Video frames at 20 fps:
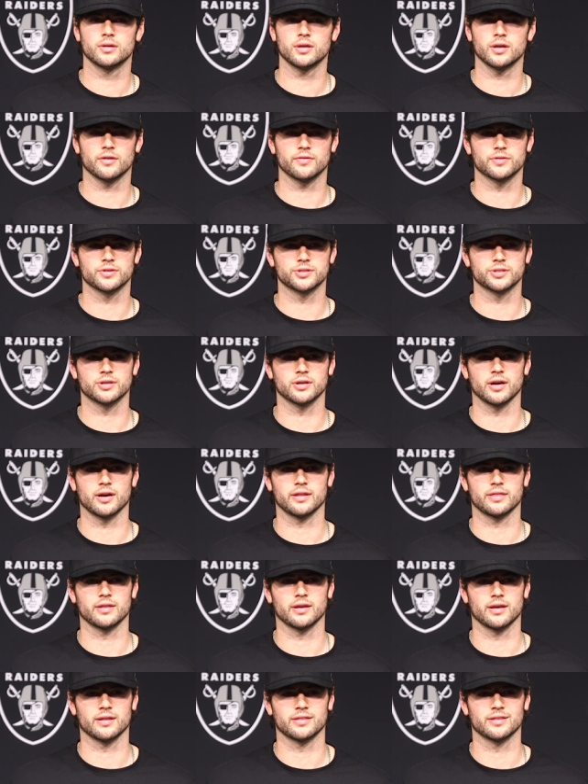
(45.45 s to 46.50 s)
Yeah, for sure. I
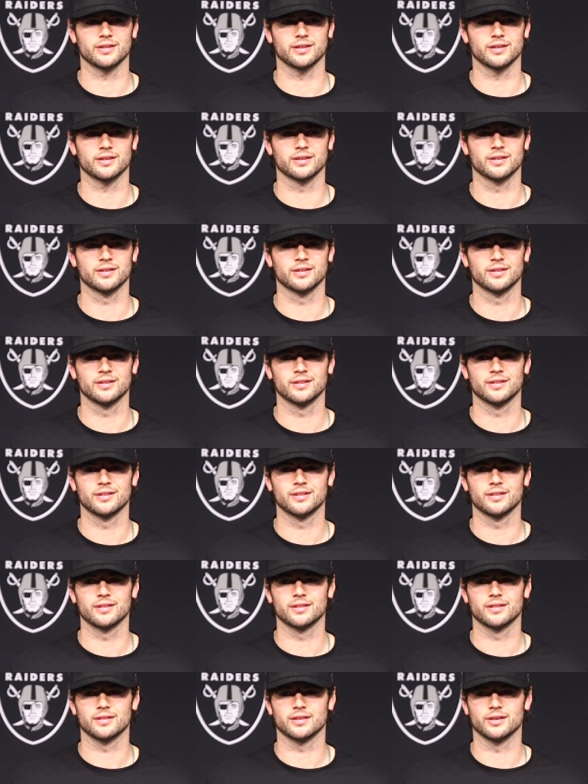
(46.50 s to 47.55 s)
think,
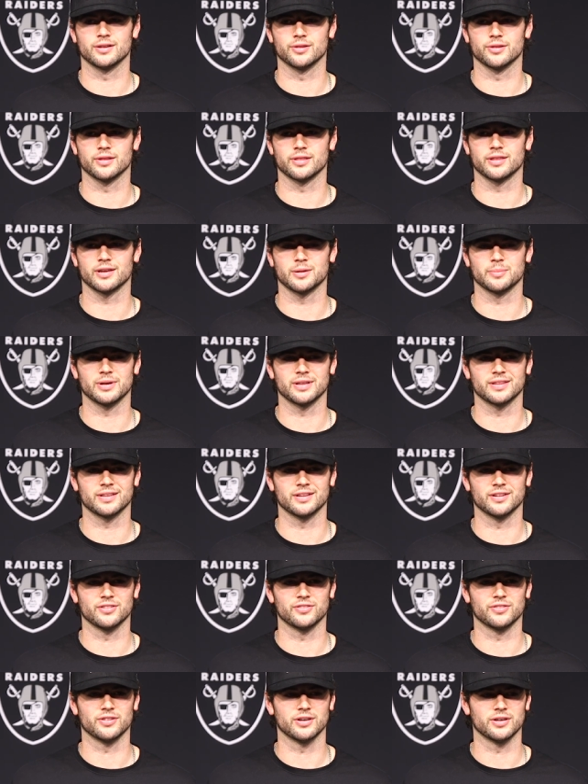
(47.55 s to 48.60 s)
you know, the thing about the
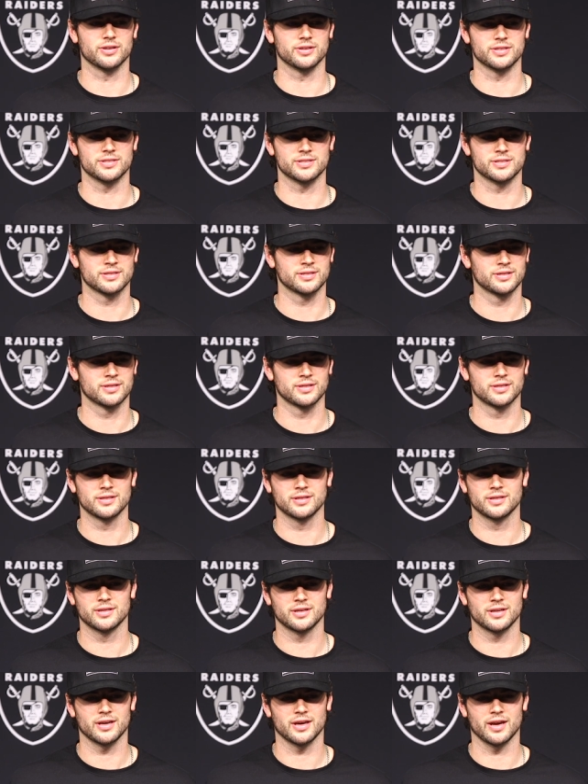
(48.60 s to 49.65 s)
NFL is
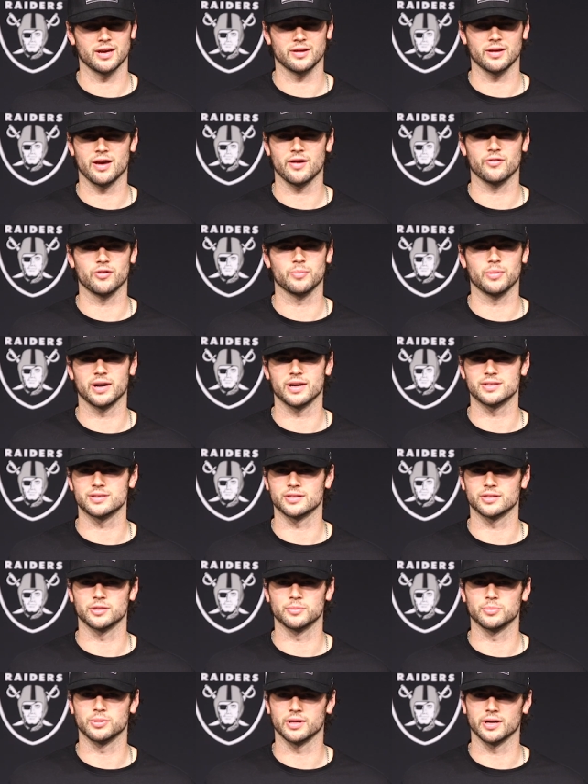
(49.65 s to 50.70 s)
everybody's a
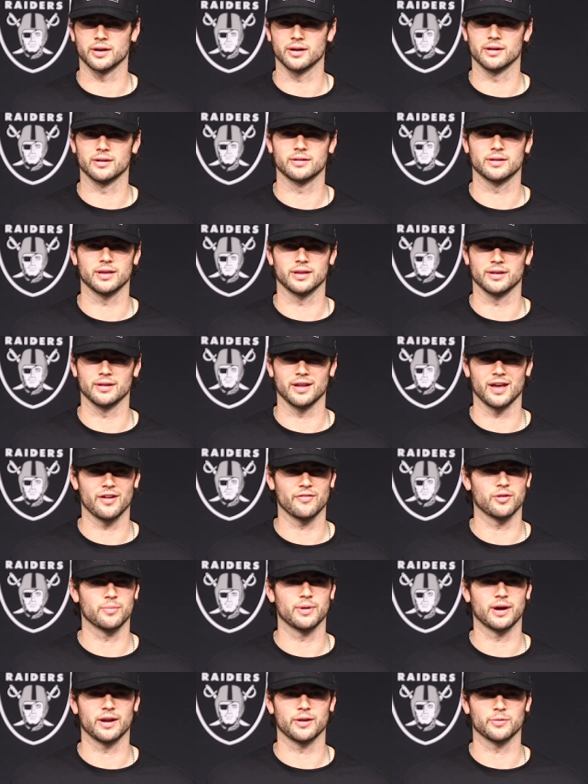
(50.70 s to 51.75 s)
good player, and
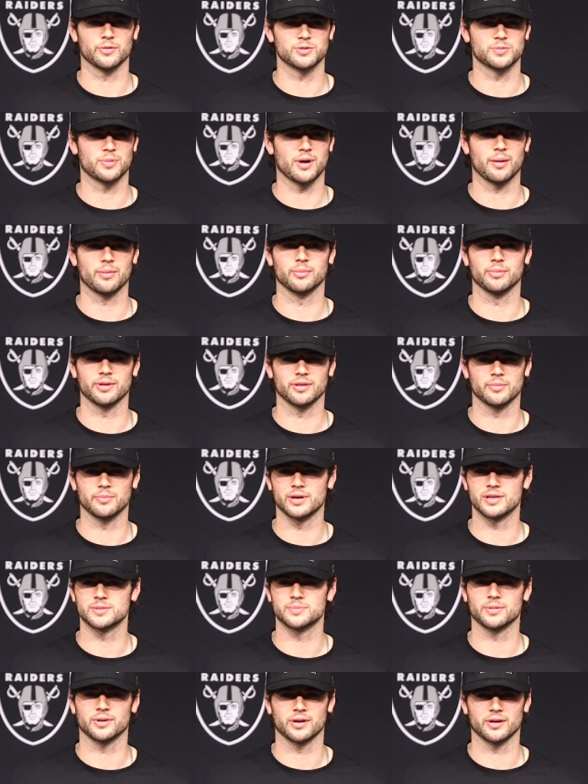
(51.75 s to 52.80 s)
everybody was probably the
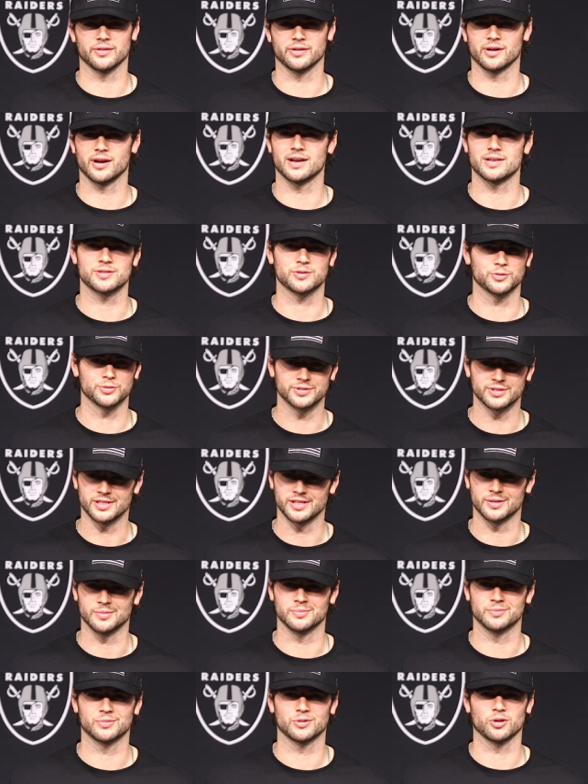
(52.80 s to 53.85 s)
best player on their high school
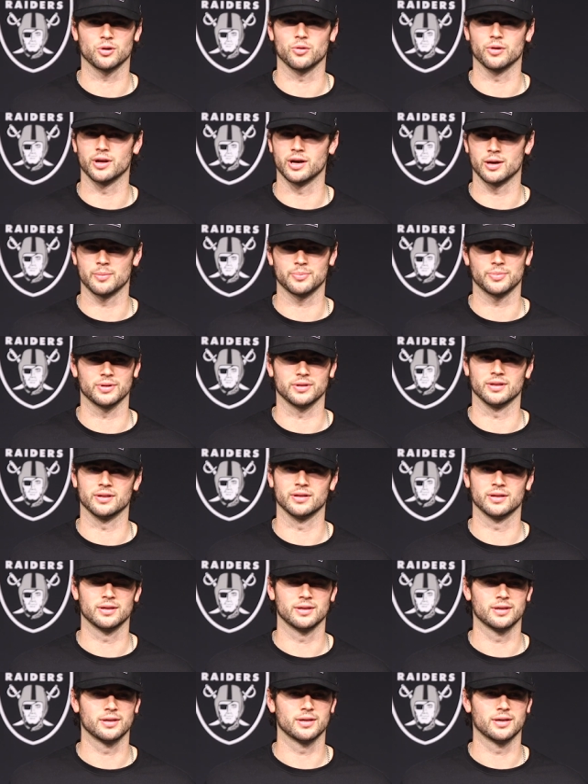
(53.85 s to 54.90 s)
team growing up, and
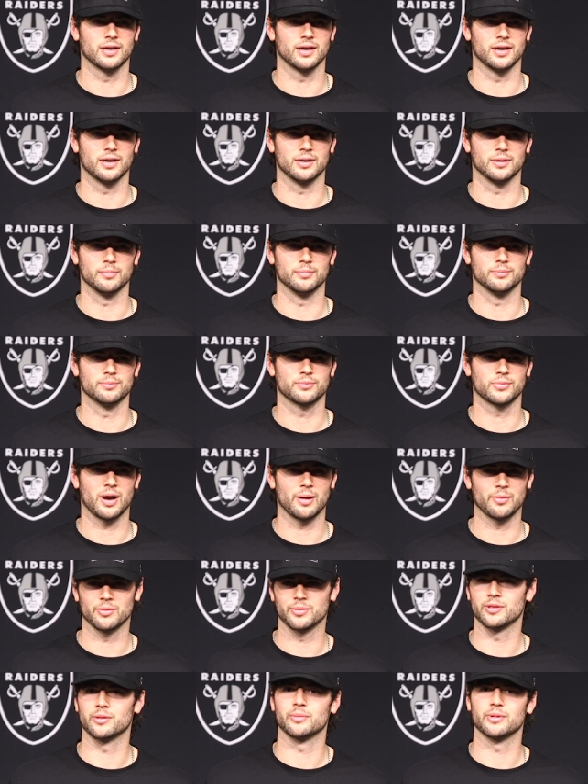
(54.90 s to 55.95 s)

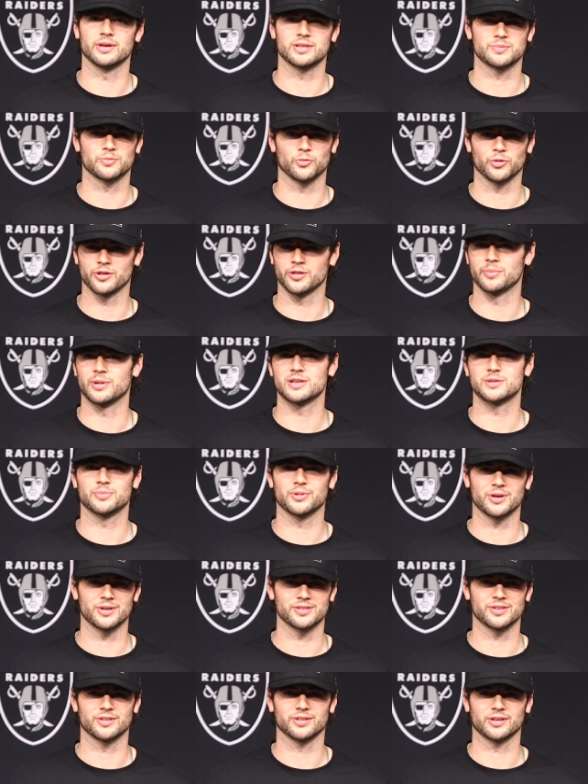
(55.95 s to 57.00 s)
probably the best, one of the best
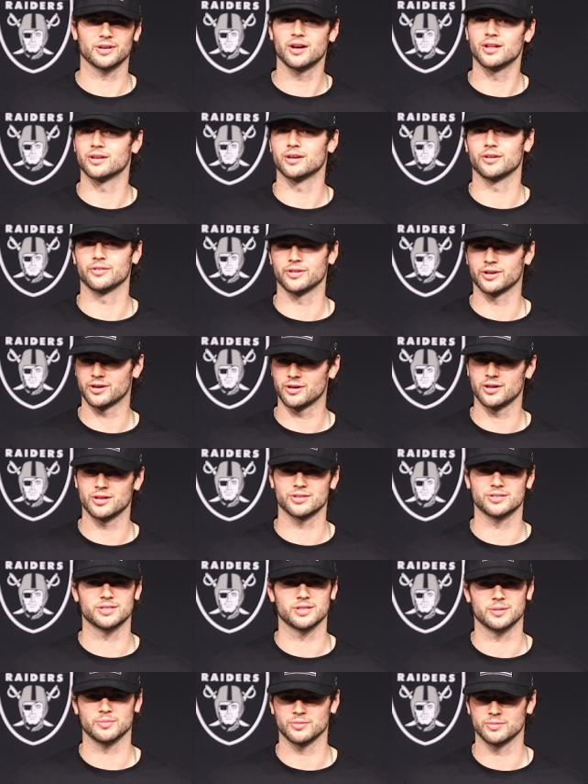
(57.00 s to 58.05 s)
players on their
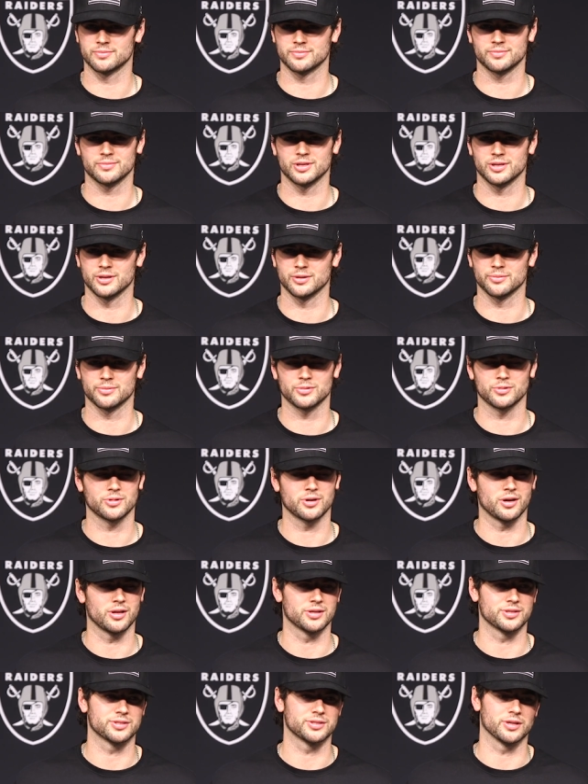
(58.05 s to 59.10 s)
college team, you know, through
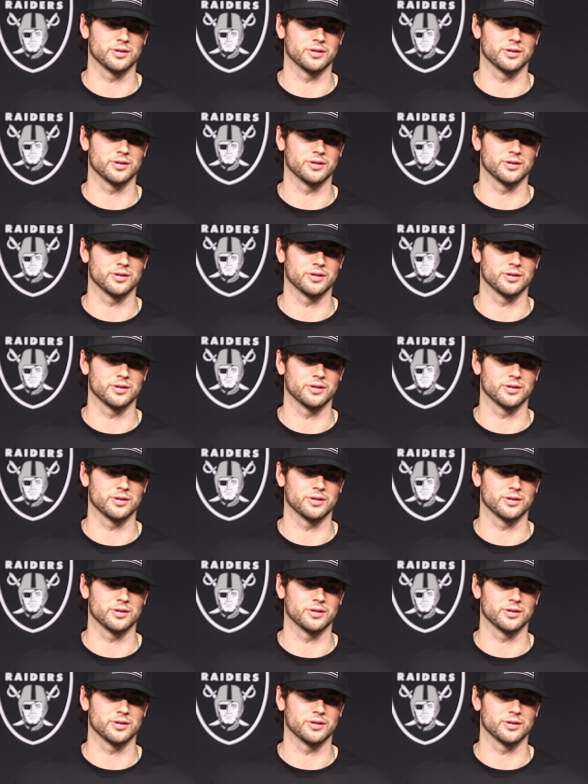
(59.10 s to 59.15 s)
college.